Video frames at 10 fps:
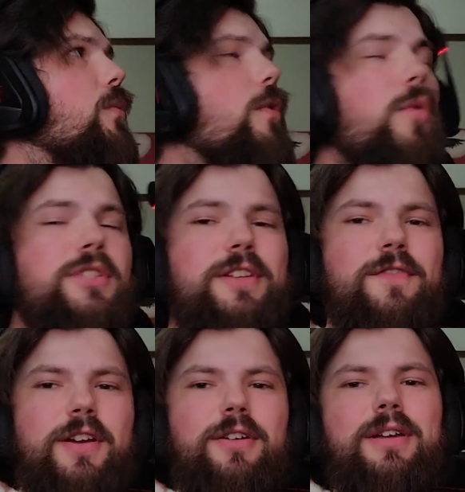Well, once you
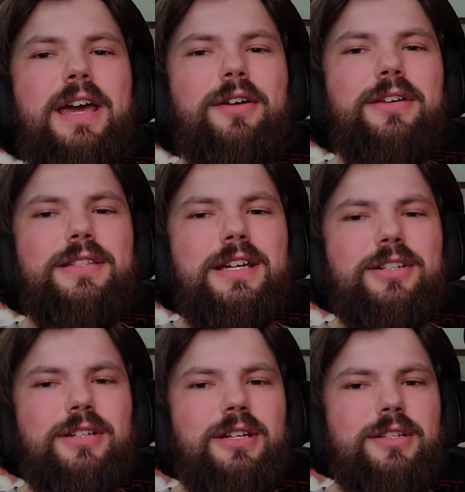figure it out, it's
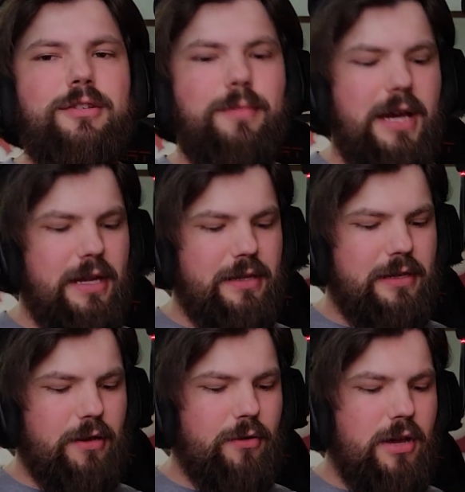actually not too bad.
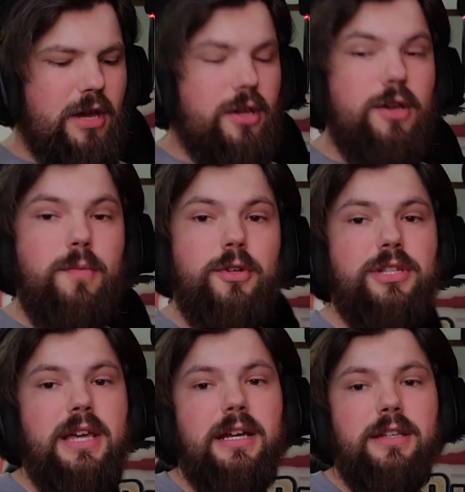So you can
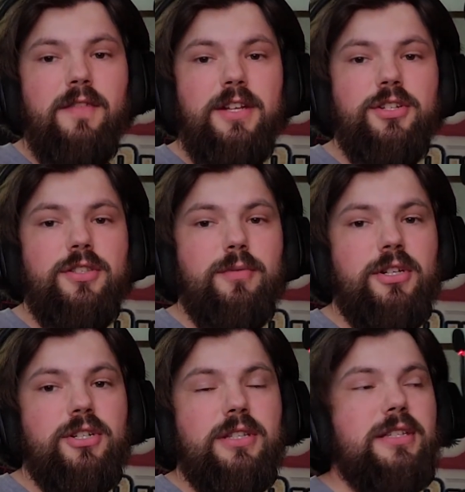push the activation
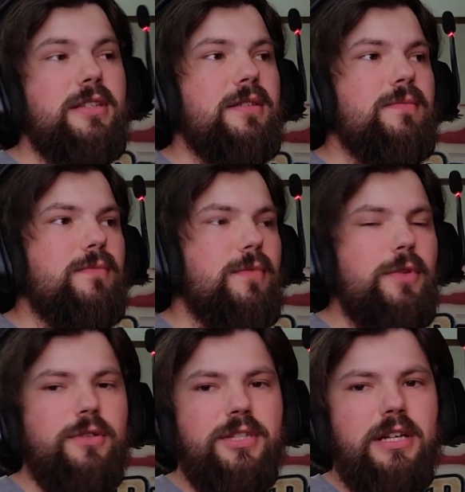switch. This is
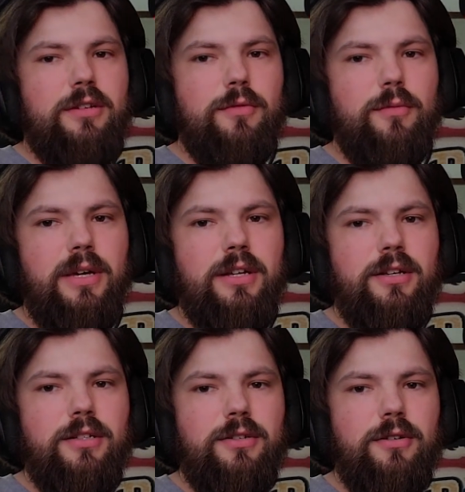your standard way
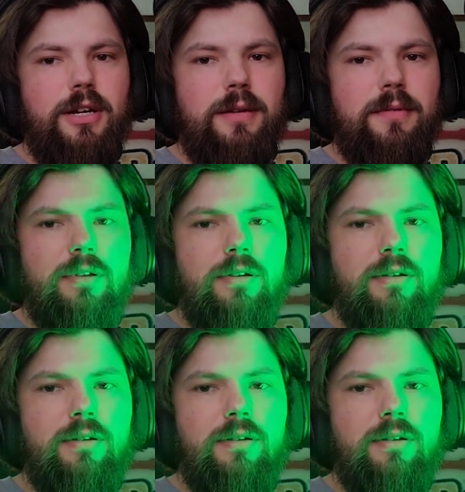to turn it on.